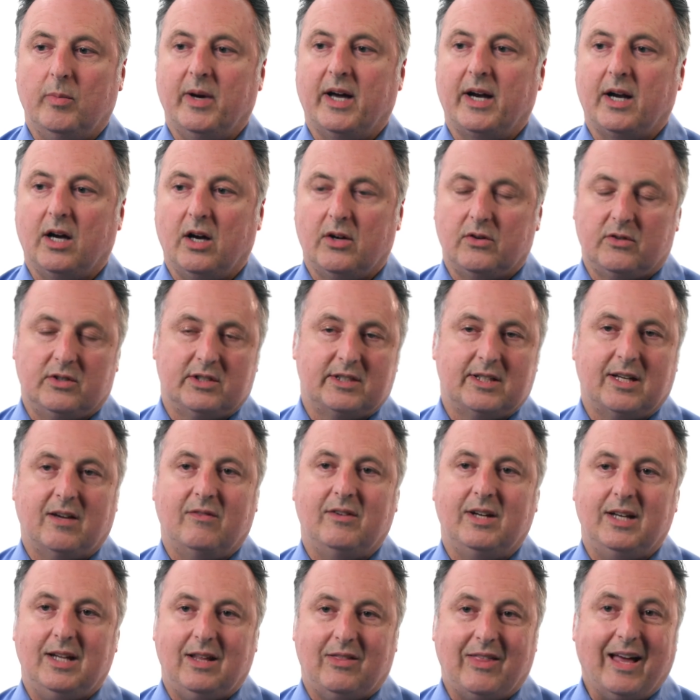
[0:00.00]
about
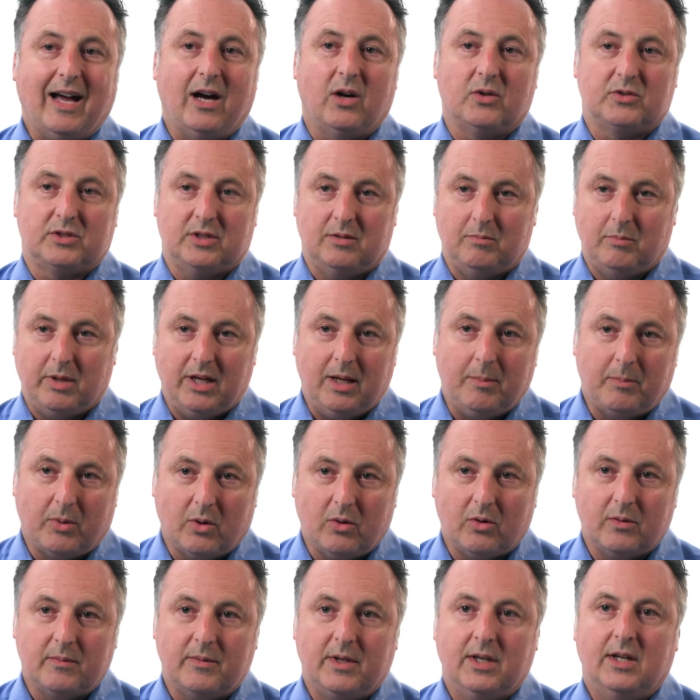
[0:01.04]
170,000
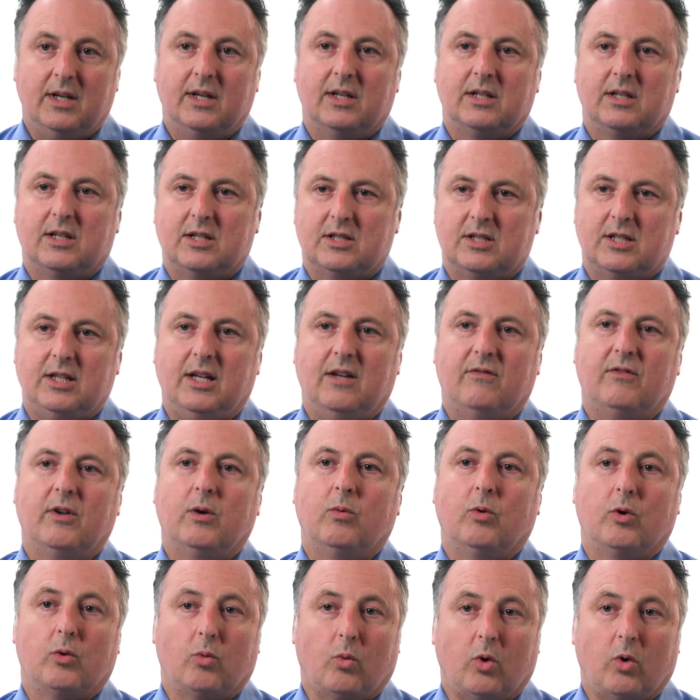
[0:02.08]
people to see if it would